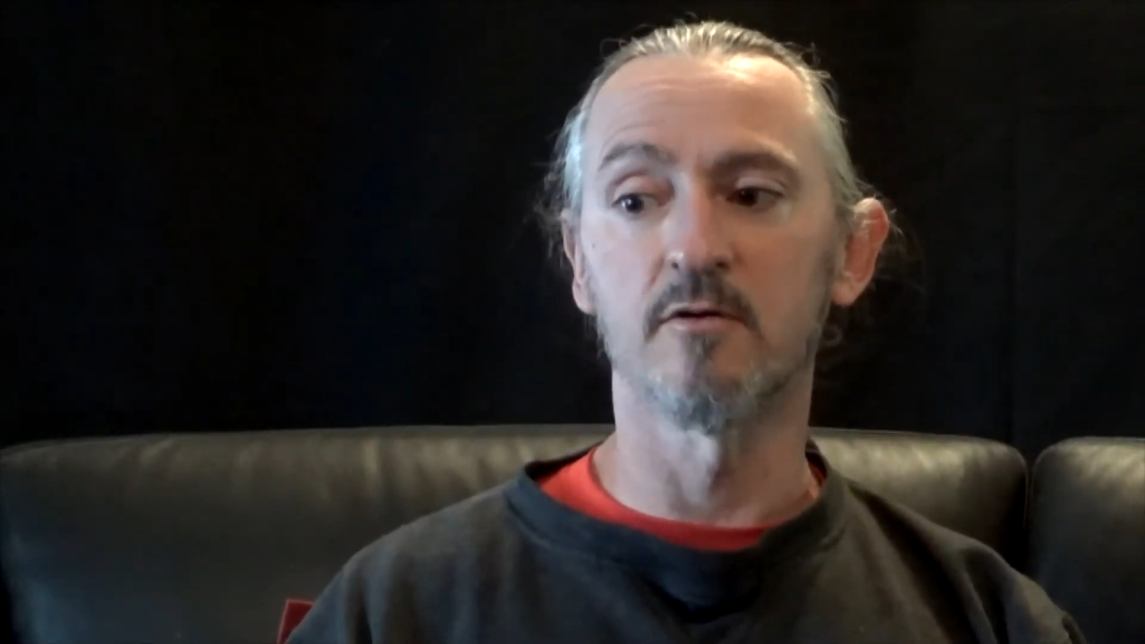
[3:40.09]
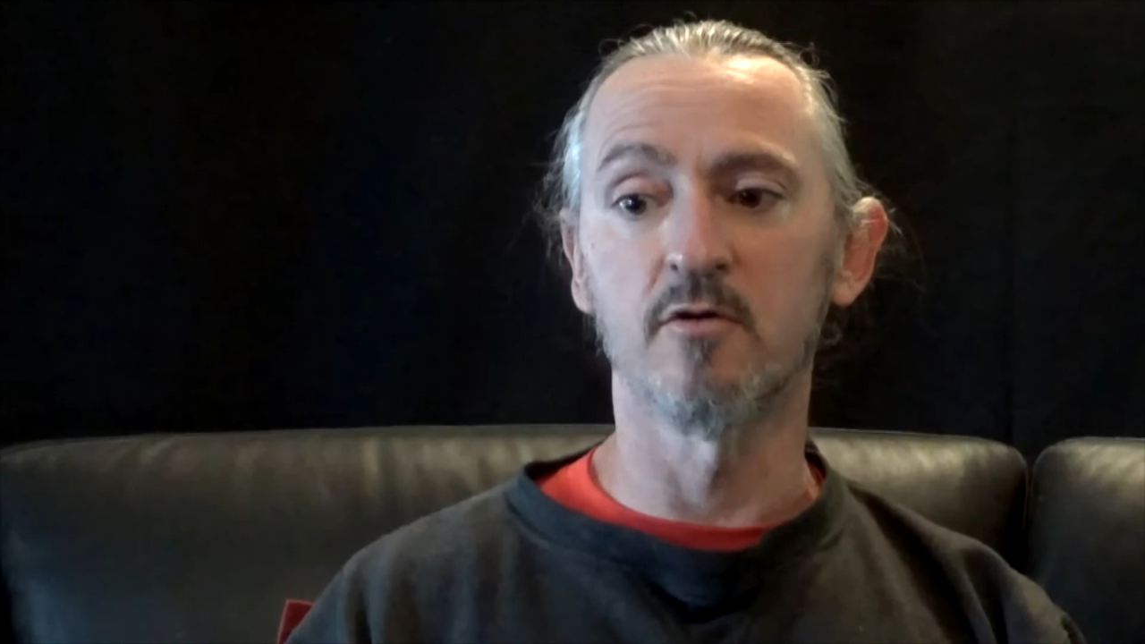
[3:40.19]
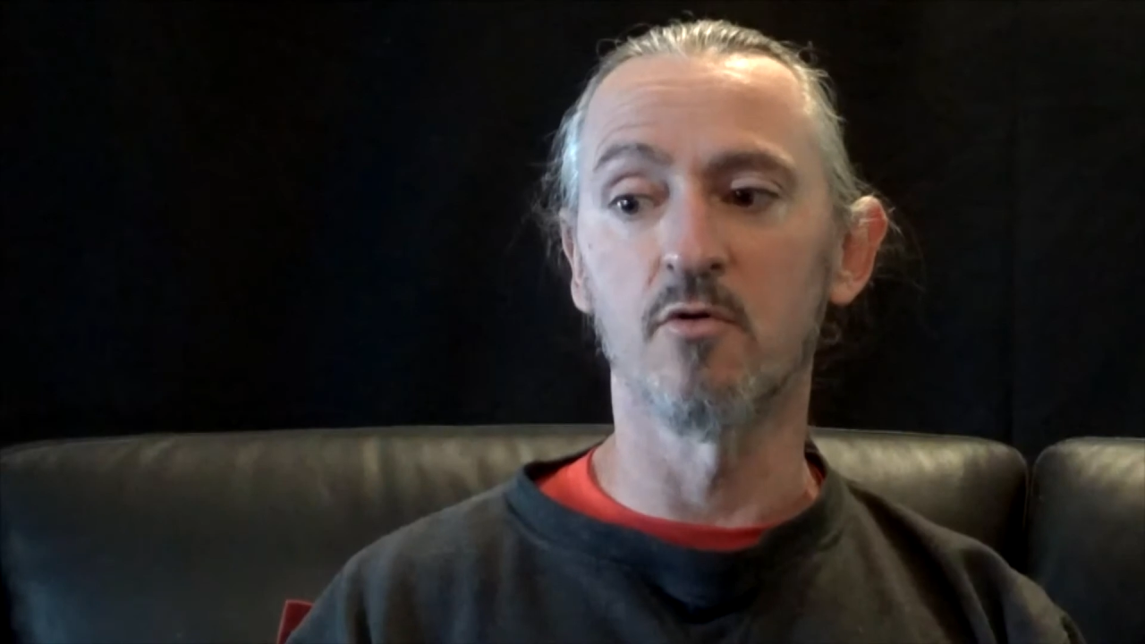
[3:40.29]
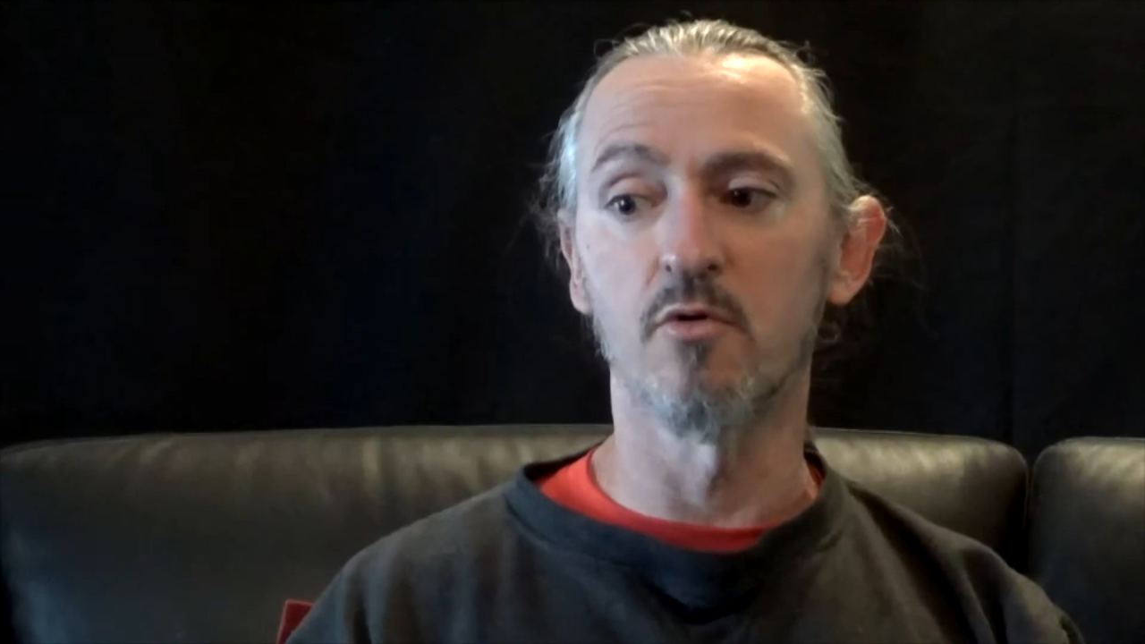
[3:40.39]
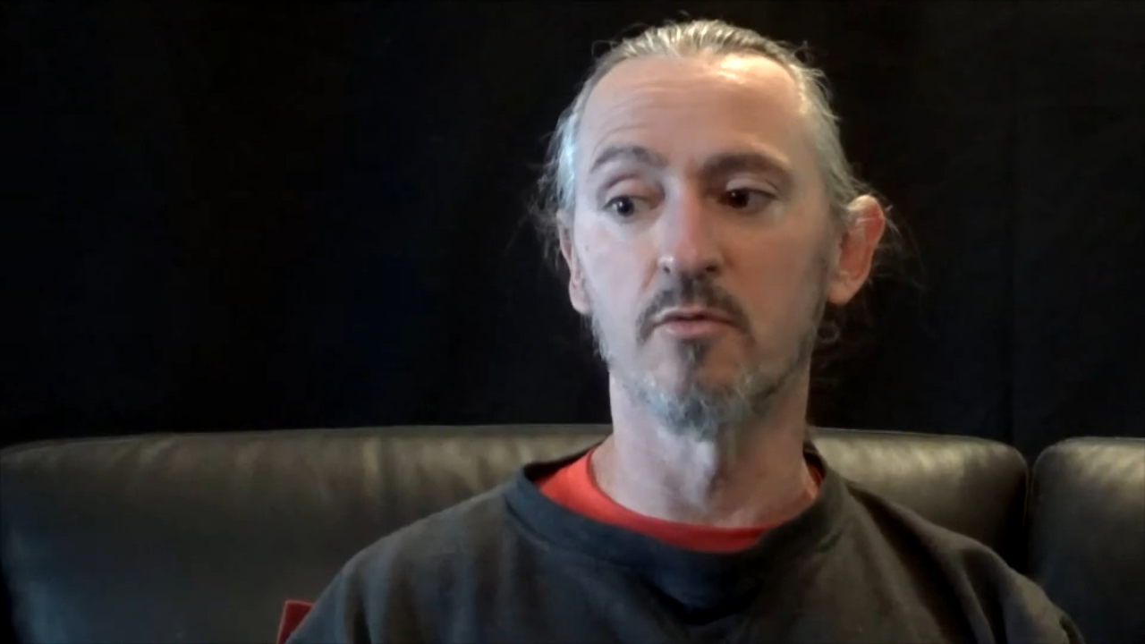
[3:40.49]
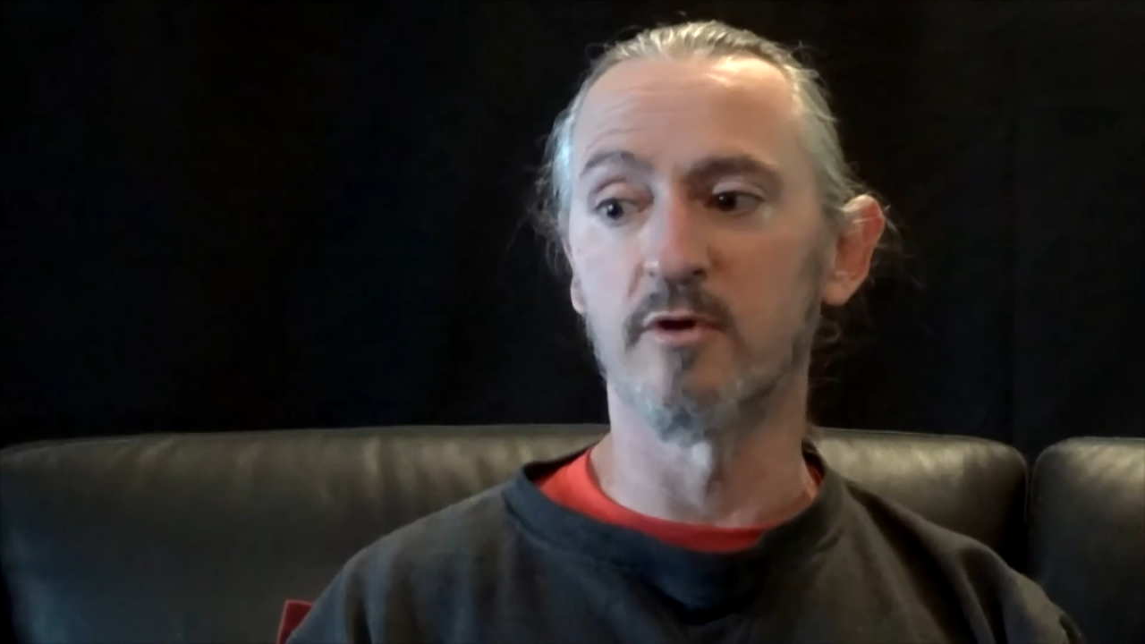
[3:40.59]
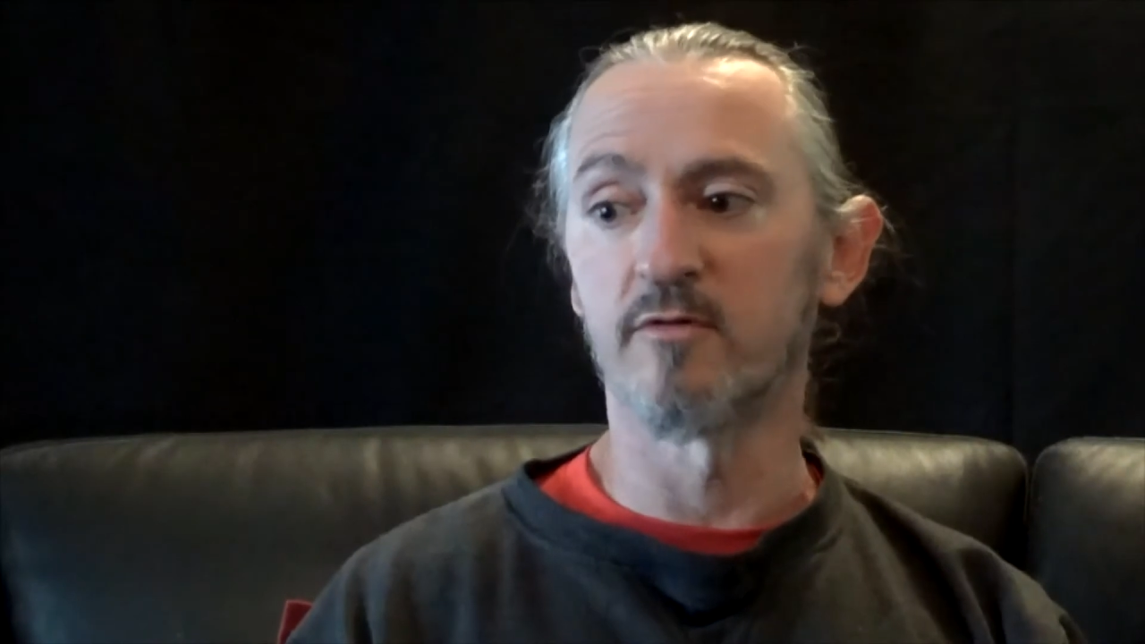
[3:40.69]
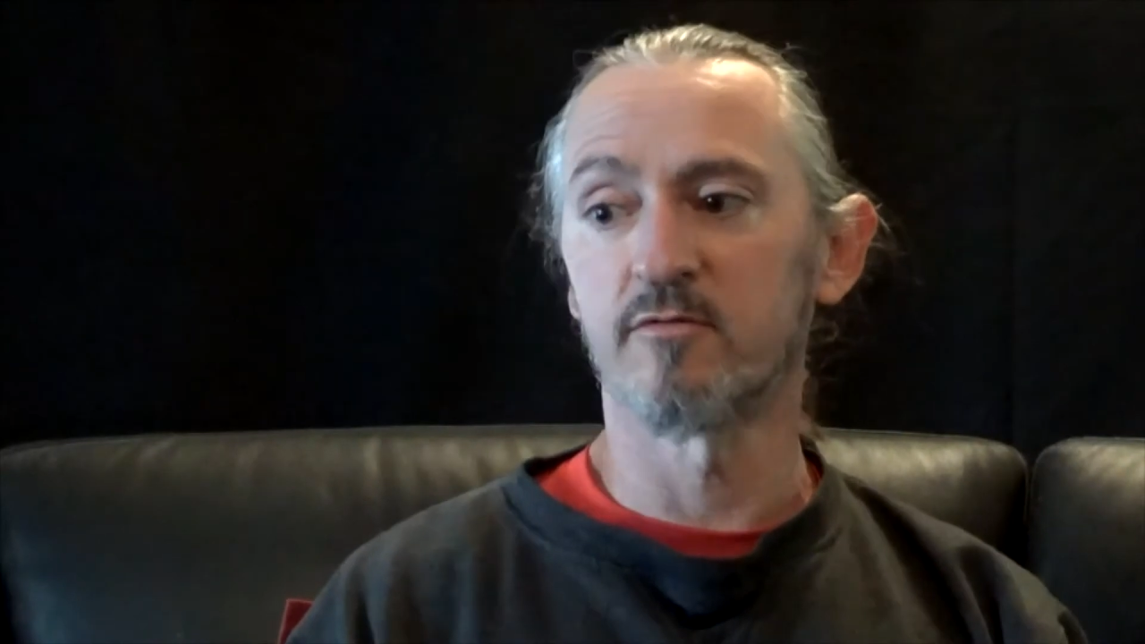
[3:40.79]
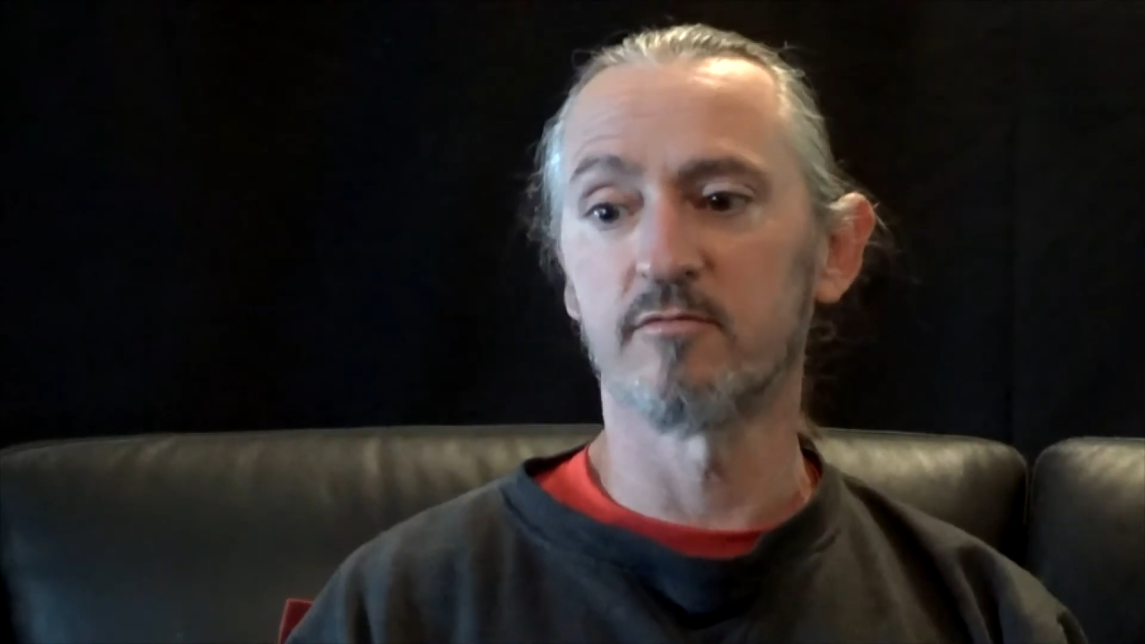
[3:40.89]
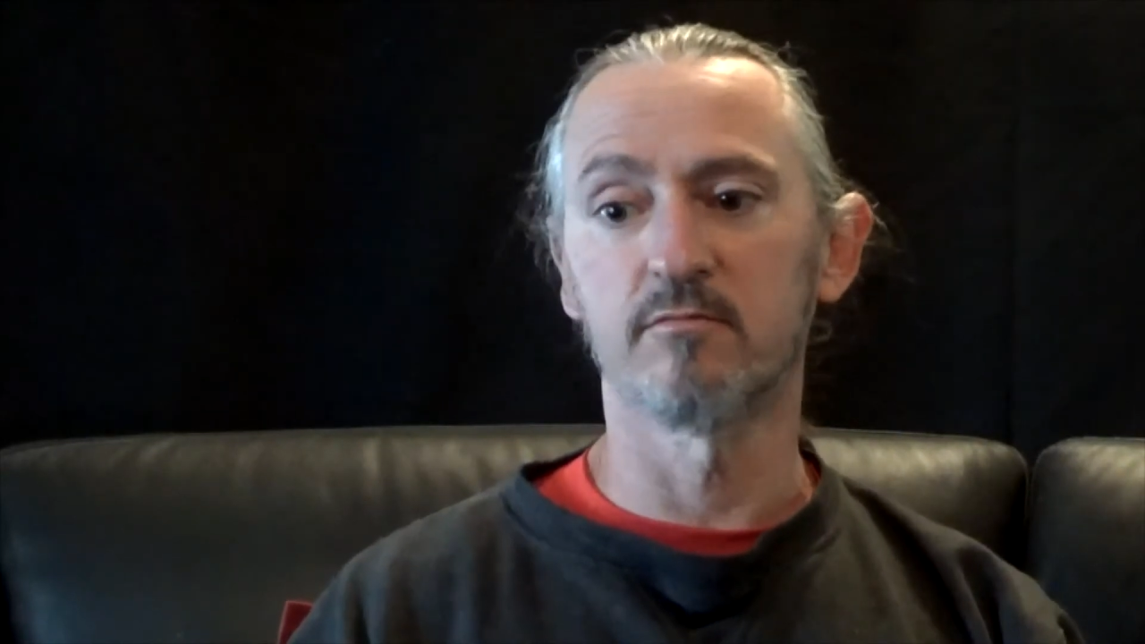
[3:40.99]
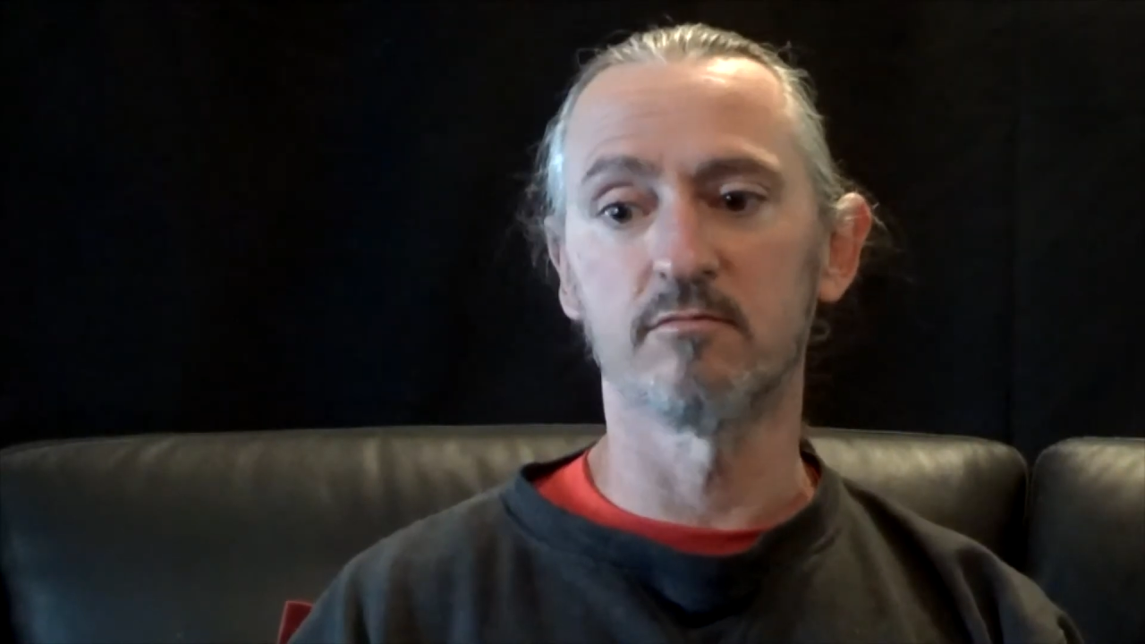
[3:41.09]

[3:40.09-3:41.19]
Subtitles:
court with